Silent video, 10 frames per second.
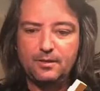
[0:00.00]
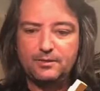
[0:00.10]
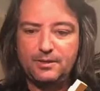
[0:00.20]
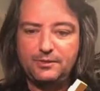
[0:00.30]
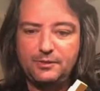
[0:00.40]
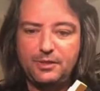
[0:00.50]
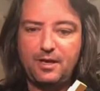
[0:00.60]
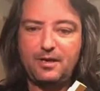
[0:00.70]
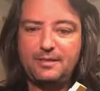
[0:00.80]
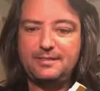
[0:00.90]
So that's
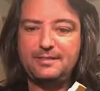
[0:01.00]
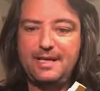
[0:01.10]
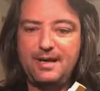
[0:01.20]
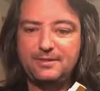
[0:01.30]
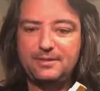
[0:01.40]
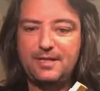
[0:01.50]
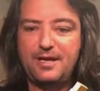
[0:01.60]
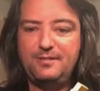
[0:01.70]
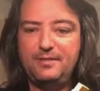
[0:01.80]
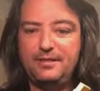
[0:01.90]
shock, that's the
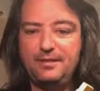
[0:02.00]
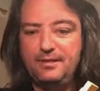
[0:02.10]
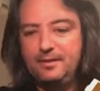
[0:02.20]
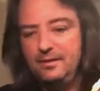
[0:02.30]
outside of it.